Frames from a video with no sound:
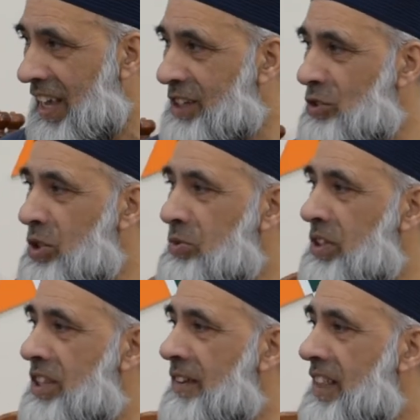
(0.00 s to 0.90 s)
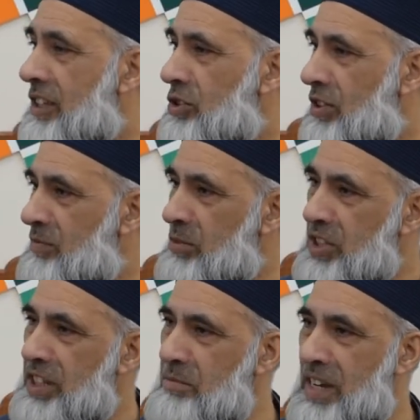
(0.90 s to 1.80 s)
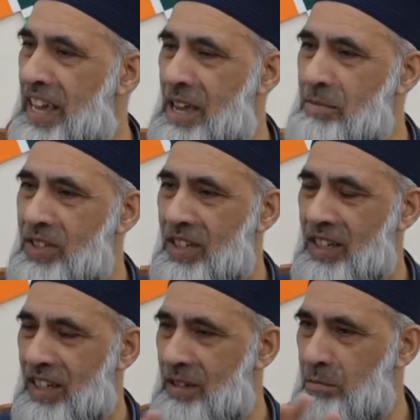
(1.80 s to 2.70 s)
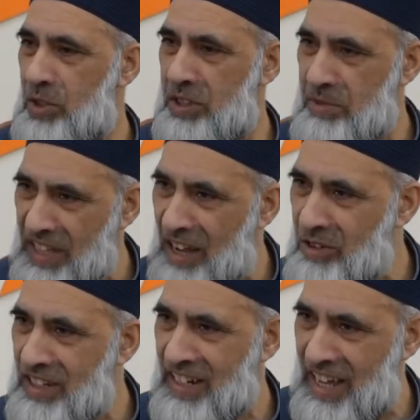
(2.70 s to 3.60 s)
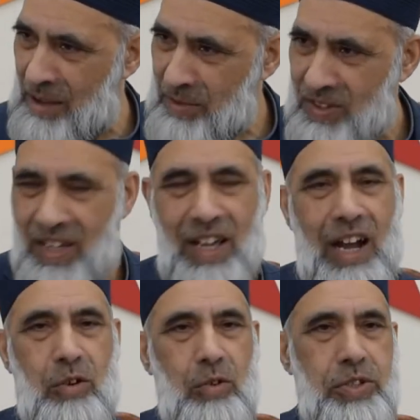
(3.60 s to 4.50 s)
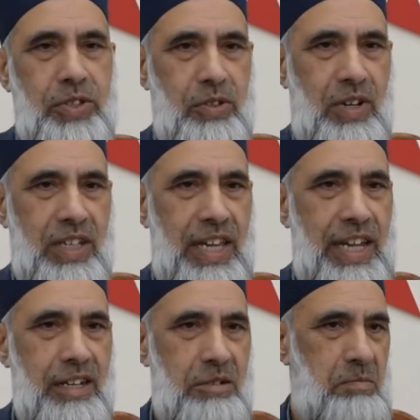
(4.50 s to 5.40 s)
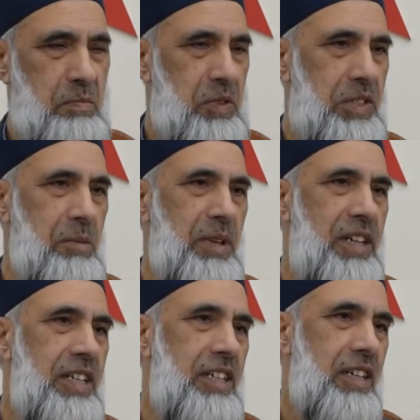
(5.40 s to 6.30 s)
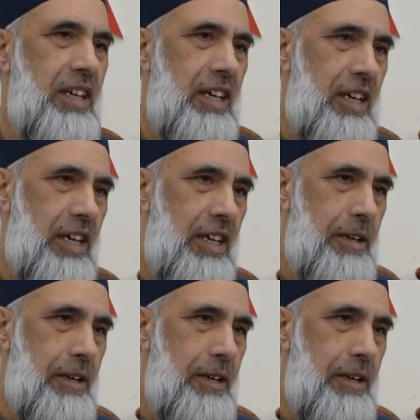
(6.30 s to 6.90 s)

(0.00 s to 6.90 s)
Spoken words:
And those with sort of Muslim names, Muslim sounding names, are also, again, similarly, you